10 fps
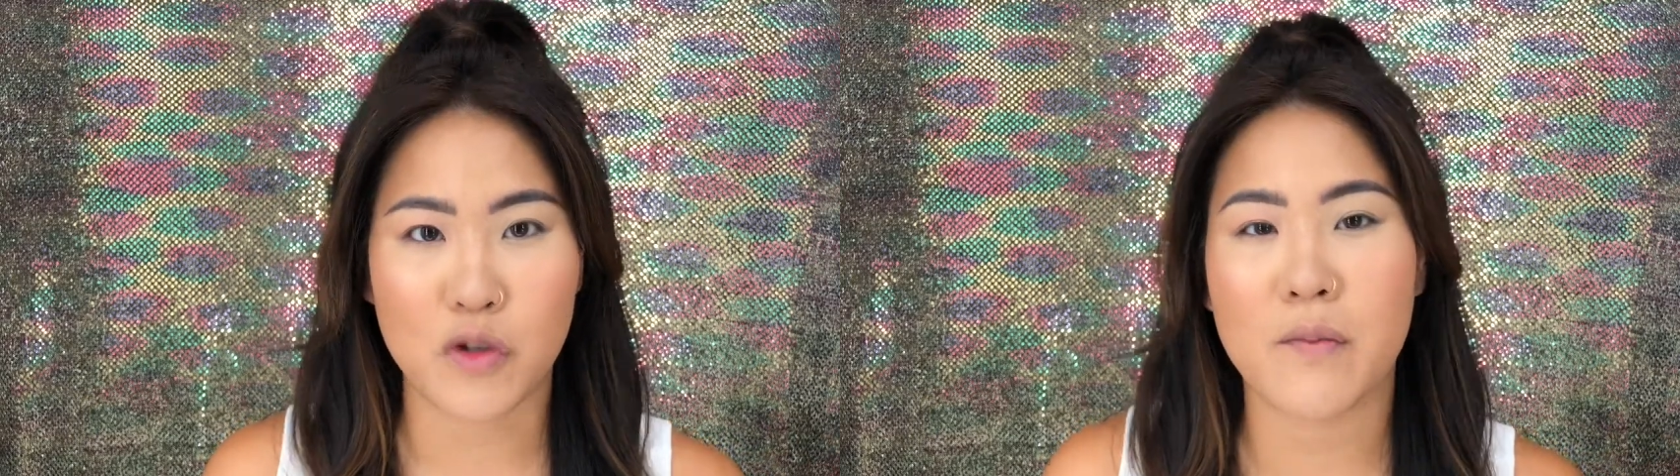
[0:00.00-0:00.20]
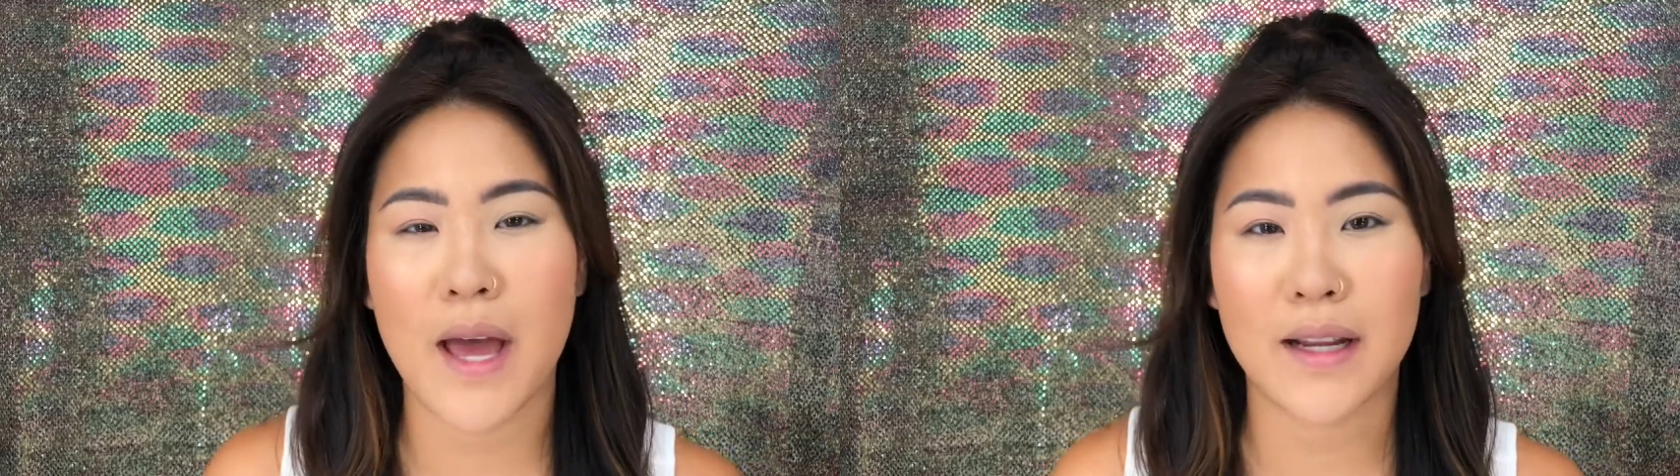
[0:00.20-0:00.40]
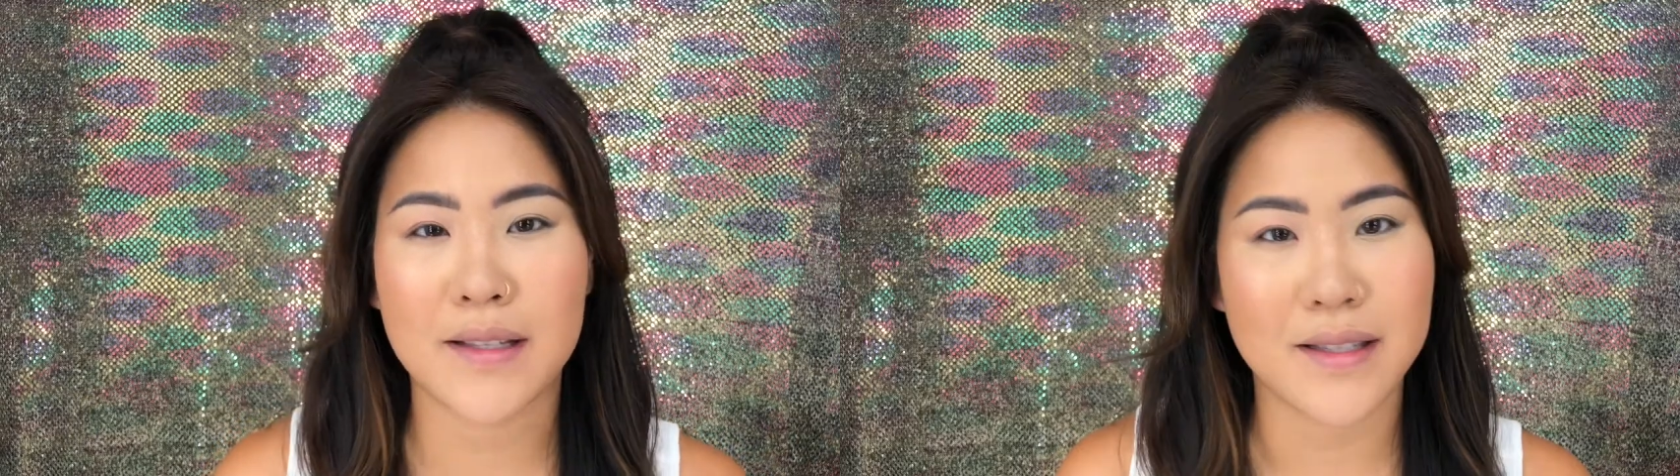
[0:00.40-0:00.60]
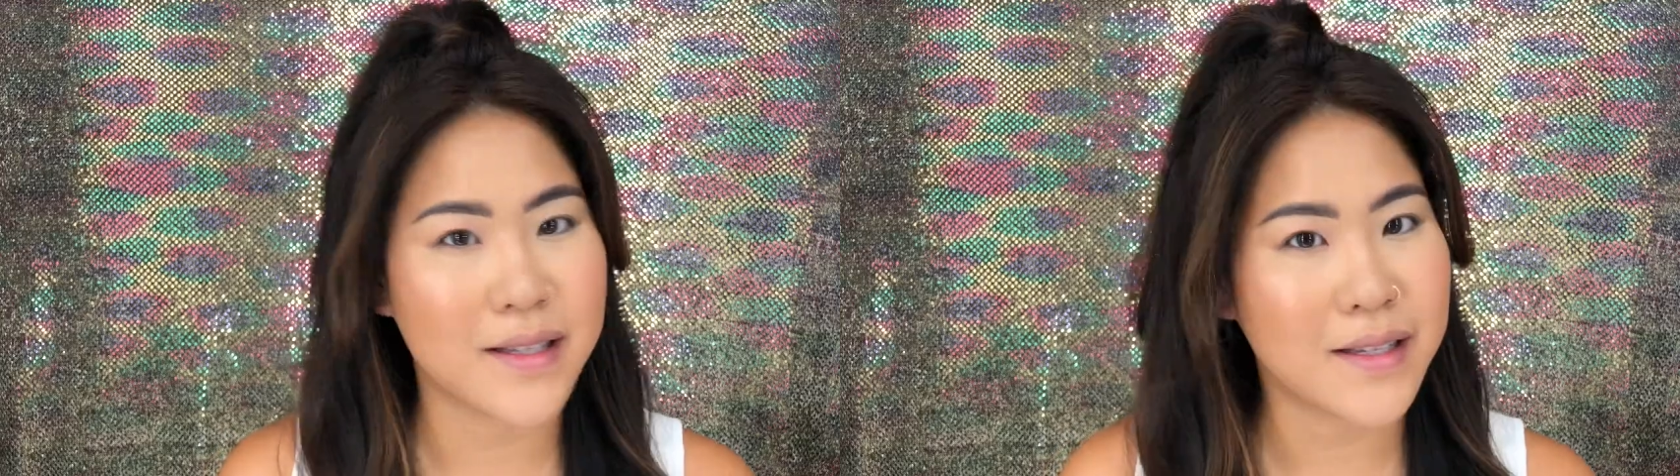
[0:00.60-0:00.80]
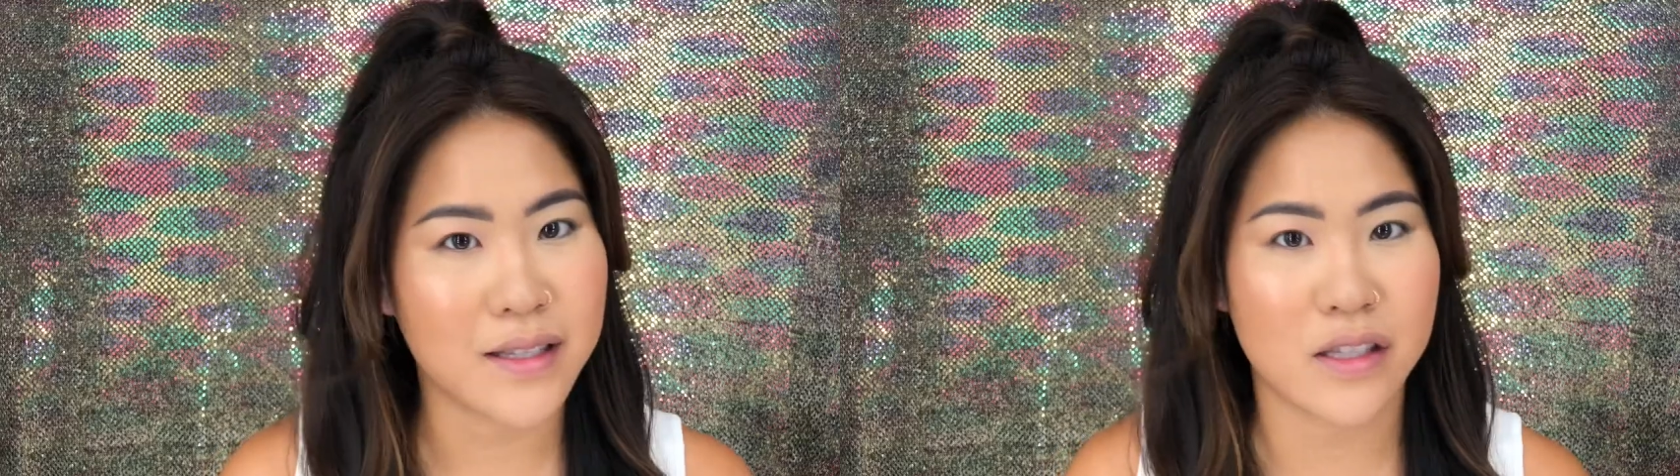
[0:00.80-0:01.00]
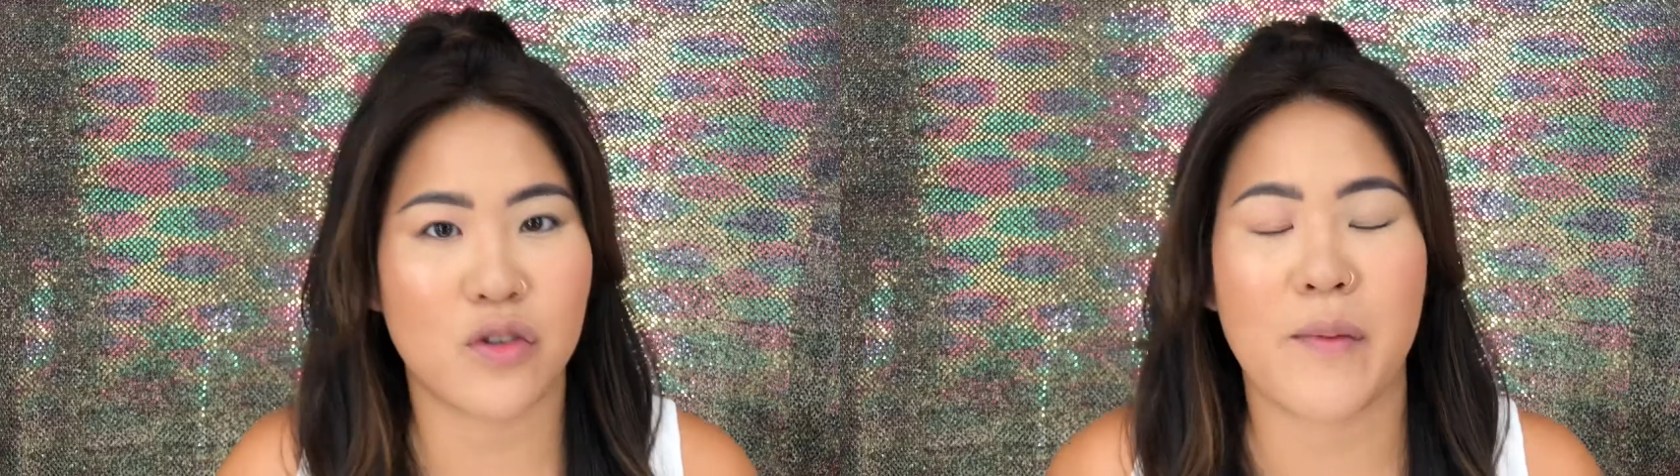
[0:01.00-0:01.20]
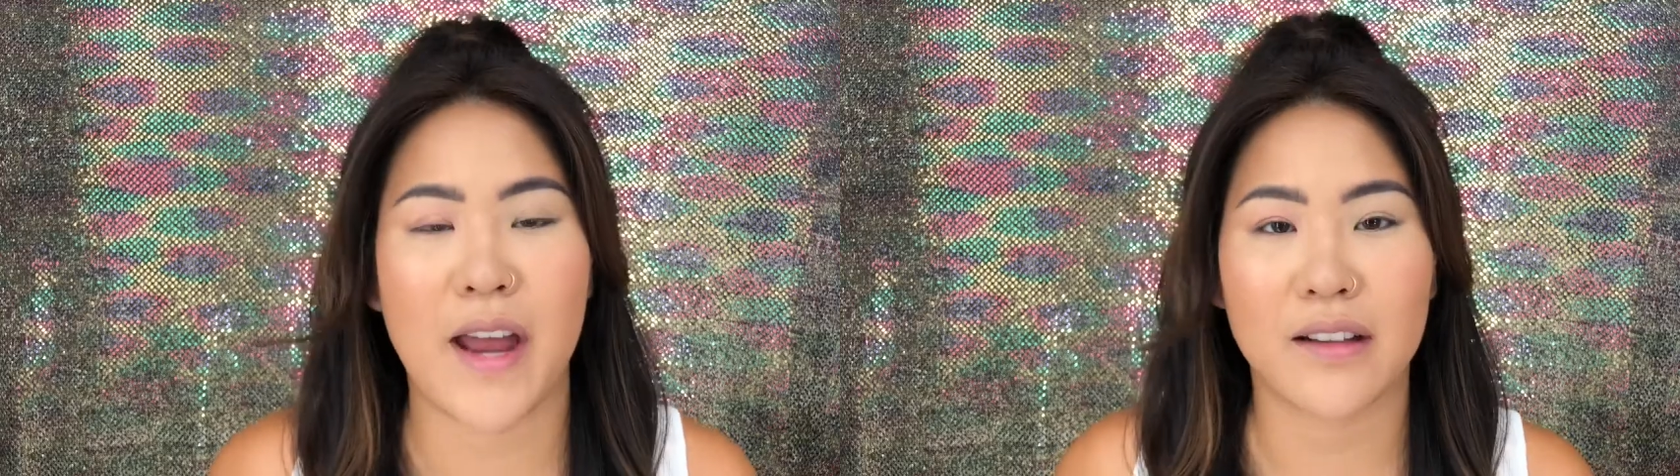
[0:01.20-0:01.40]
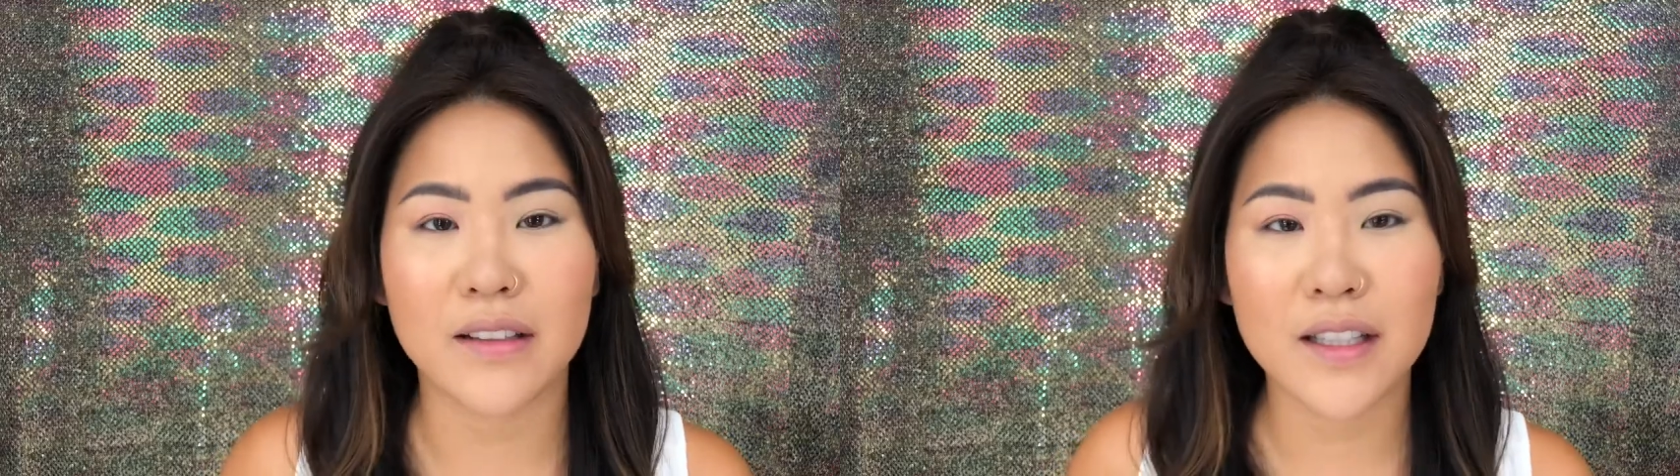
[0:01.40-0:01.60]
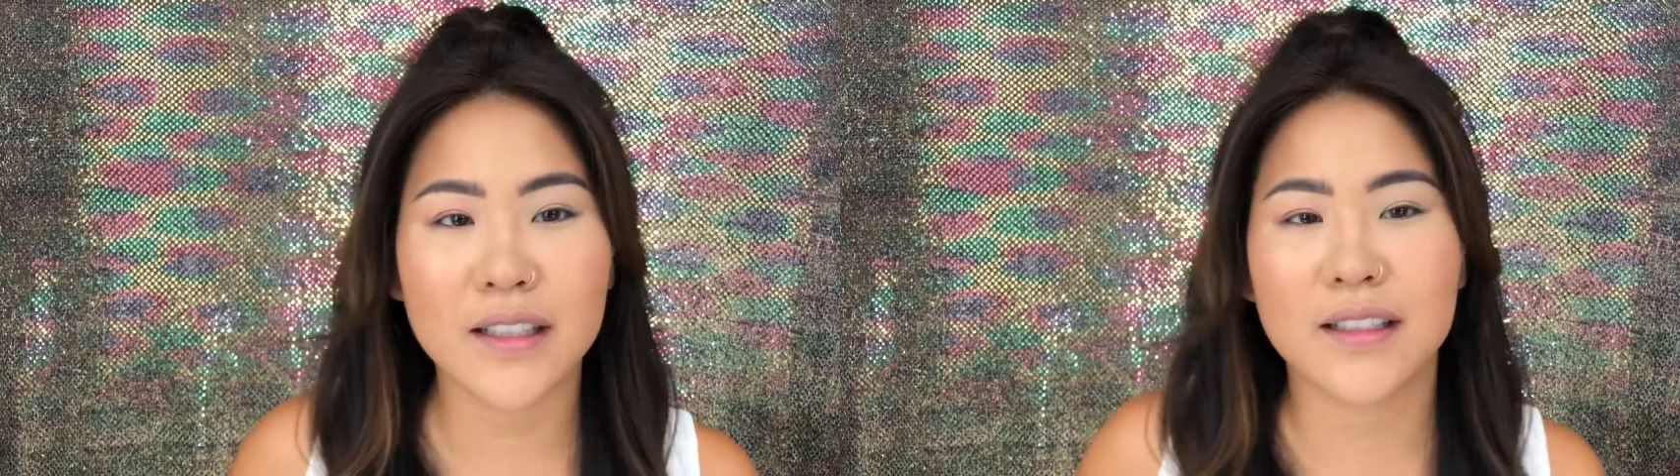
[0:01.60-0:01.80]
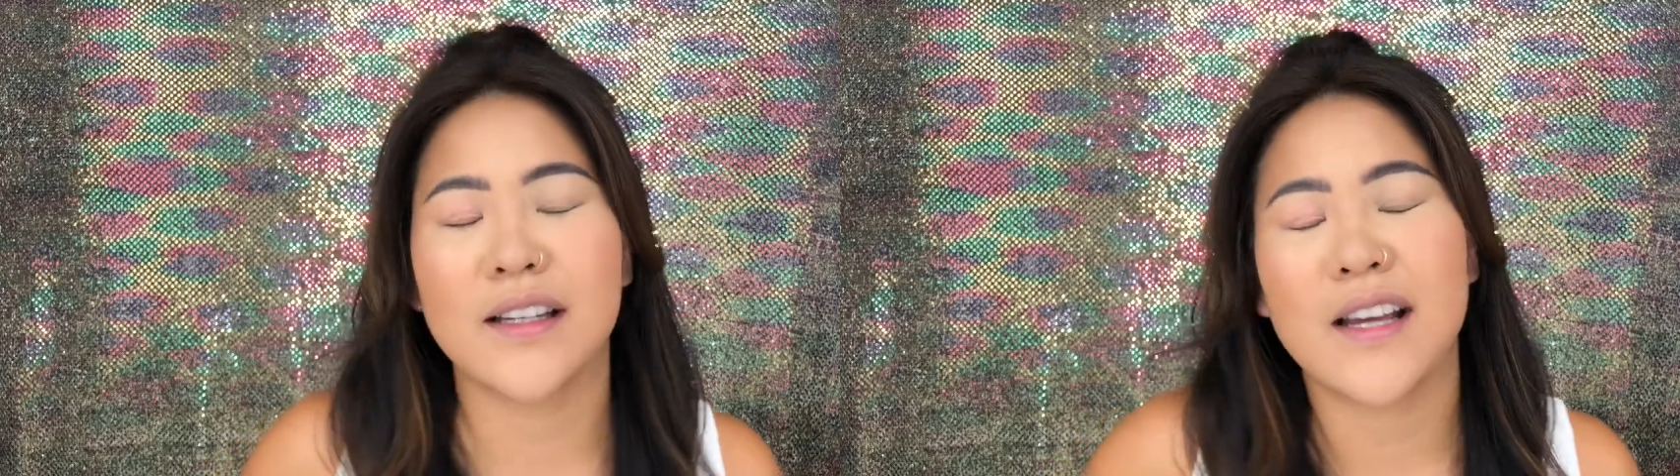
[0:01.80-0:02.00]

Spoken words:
dramatic since this is a dramatic look.